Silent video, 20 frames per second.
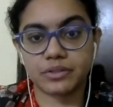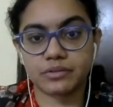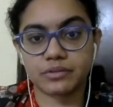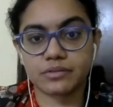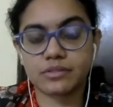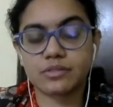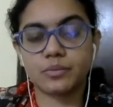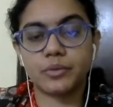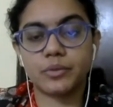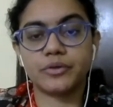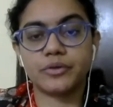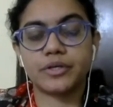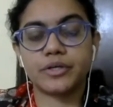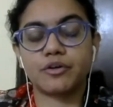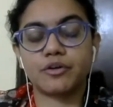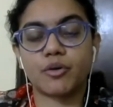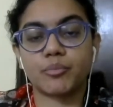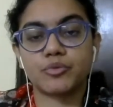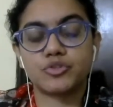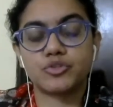where you get an
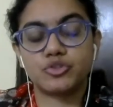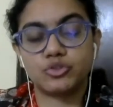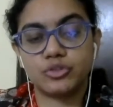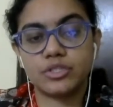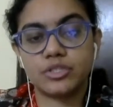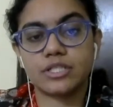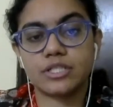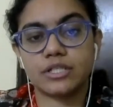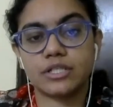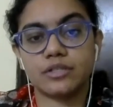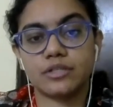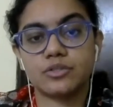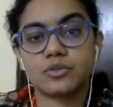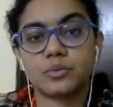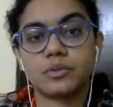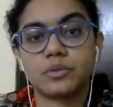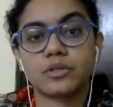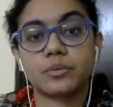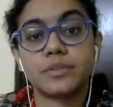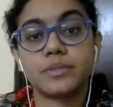opportunity to work
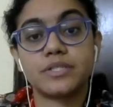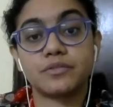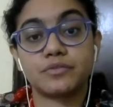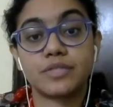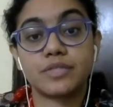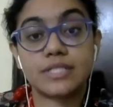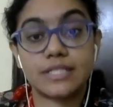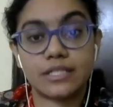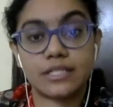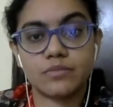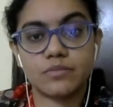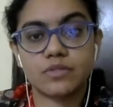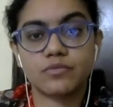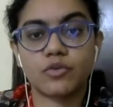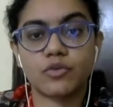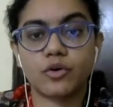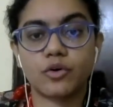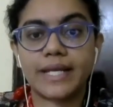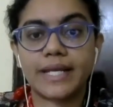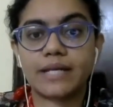with different teams for
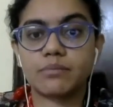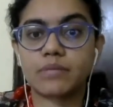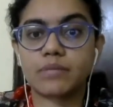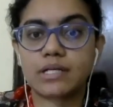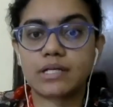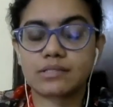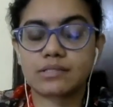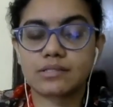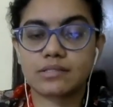8 months.